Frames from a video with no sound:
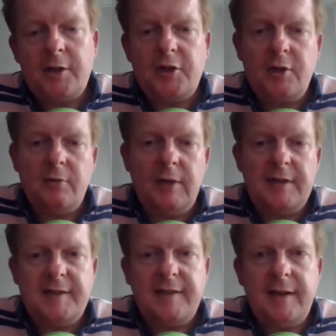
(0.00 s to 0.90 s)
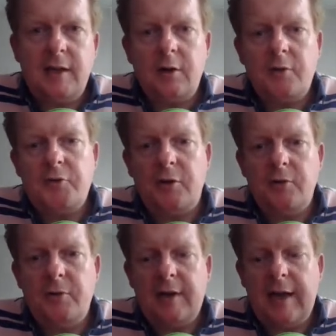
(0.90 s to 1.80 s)
So let's take a closer
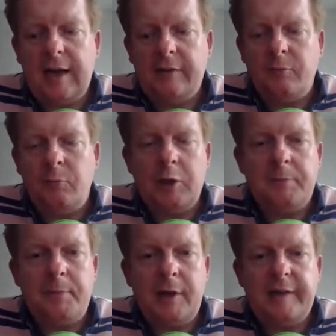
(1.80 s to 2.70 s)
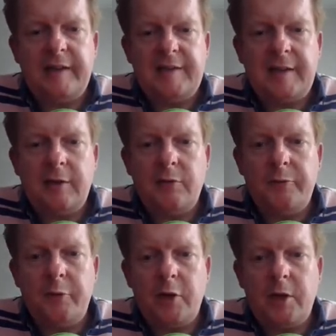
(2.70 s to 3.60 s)
look at what PITest can do
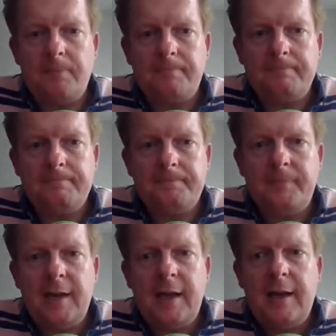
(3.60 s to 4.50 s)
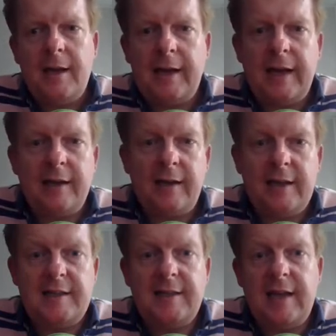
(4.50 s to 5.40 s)
for you. Again,
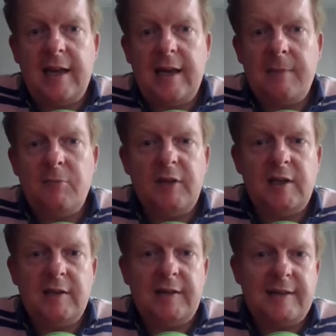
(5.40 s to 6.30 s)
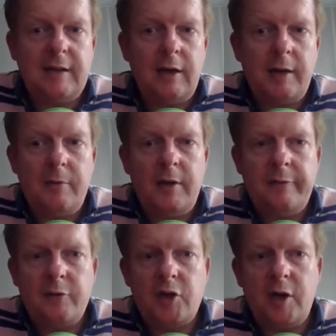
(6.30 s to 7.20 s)
it's a mutation testing library
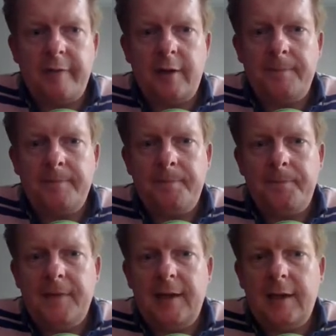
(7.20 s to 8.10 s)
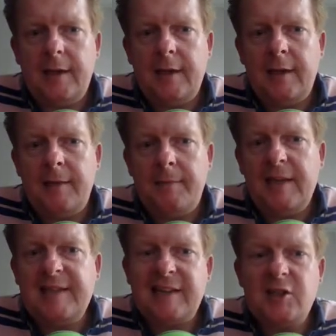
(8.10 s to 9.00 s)
for Java.
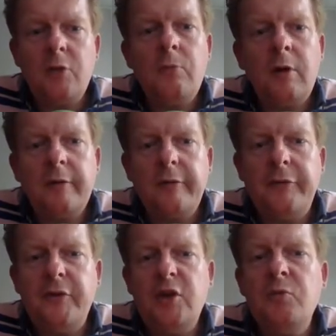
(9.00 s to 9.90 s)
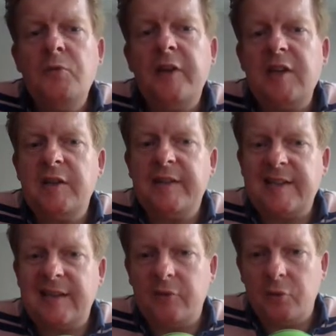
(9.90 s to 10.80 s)
It's actually one of the few mutation
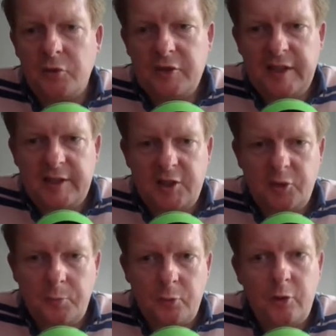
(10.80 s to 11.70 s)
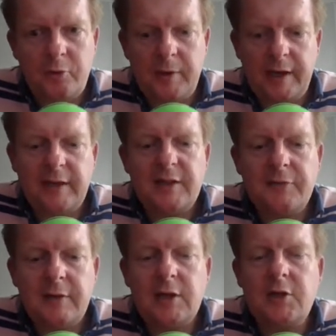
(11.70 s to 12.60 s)
testing tools that's supported by
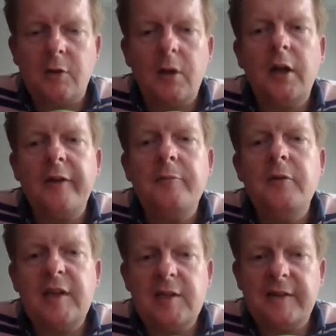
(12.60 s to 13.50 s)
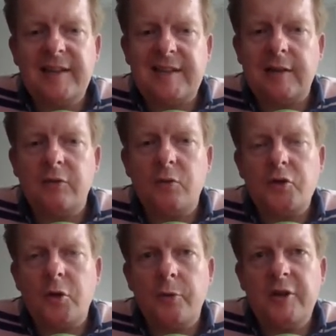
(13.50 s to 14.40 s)
industry. So a lot of mutation testing
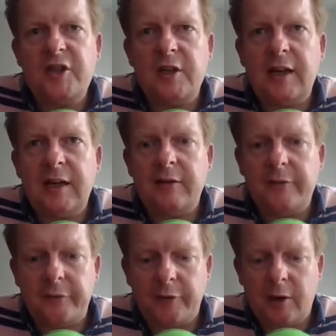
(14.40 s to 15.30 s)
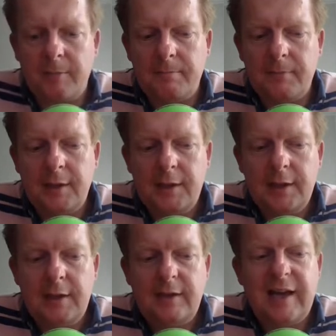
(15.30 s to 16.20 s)
tools originated from
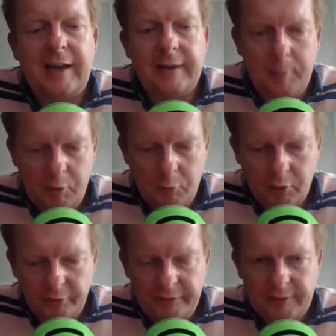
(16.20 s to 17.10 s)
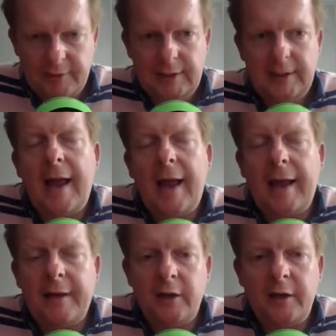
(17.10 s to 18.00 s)
the academic world.
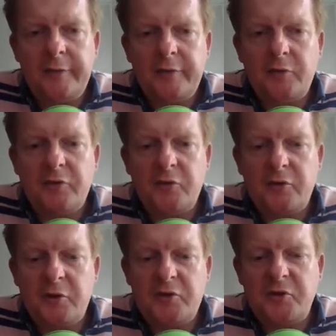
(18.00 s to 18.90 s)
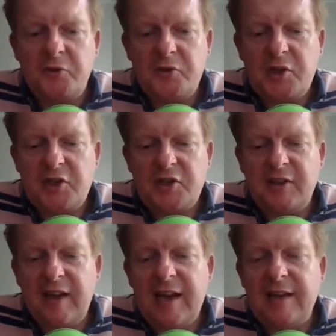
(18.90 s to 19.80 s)
And a lot of those tools
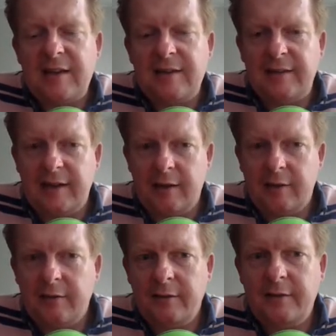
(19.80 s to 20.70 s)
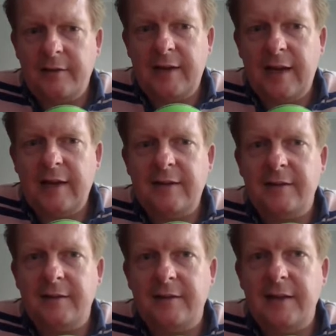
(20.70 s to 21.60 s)
stayed there. They
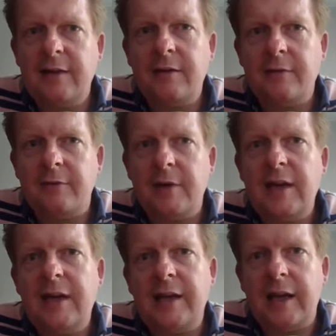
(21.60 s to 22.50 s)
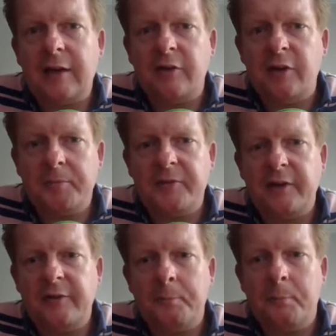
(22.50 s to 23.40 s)
didn't really get
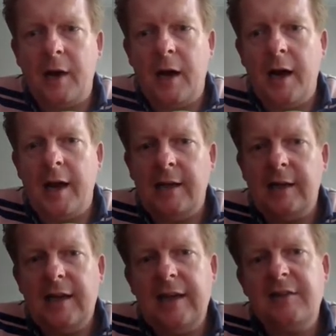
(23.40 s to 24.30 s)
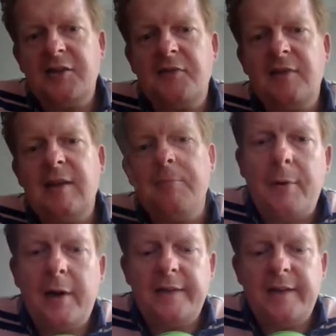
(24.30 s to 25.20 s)
adopted by industry.
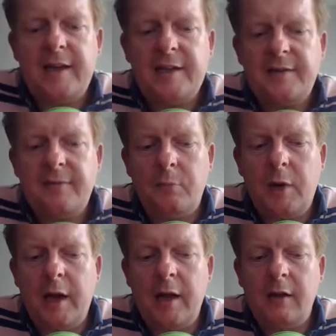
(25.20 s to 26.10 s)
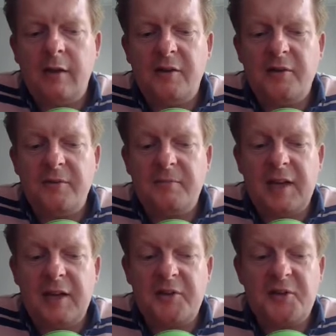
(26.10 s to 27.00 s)
PITest, while
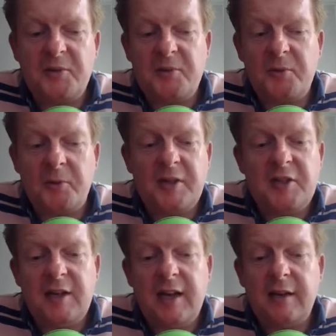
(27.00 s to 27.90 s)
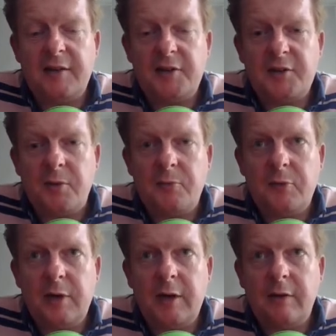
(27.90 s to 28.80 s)
it also originated
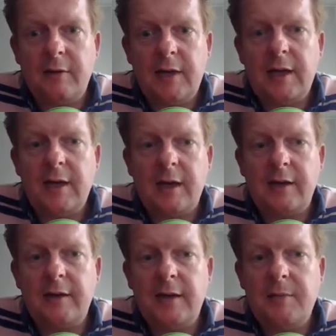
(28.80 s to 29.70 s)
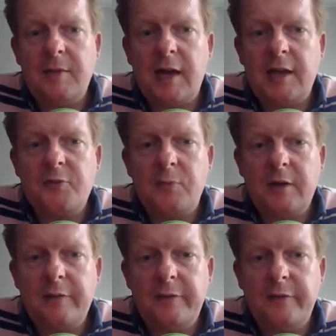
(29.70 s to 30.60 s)
somewhere in academia, it's
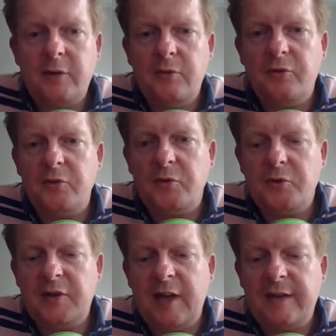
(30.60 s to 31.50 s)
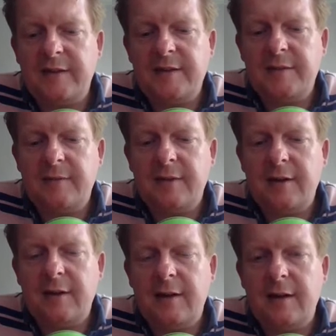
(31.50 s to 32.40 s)
one of the few tools that's
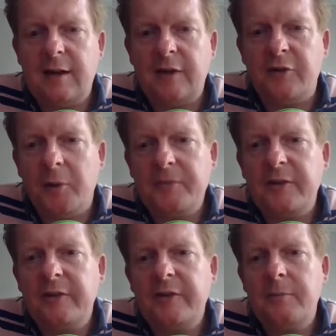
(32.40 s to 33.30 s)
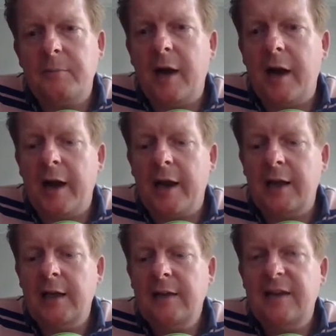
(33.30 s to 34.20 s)
adopted by
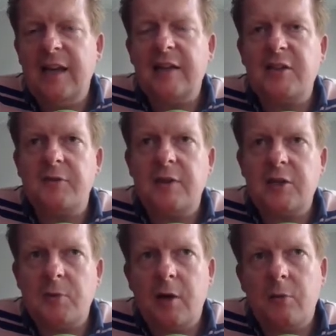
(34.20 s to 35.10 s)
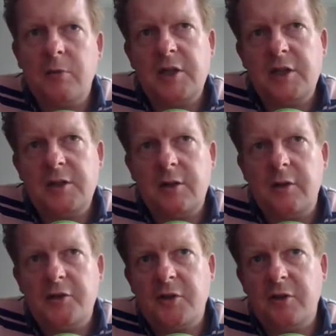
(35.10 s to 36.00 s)
the industry as well, which has
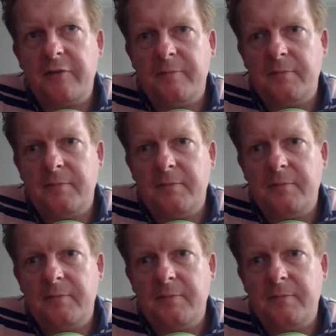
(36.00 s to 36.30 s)
also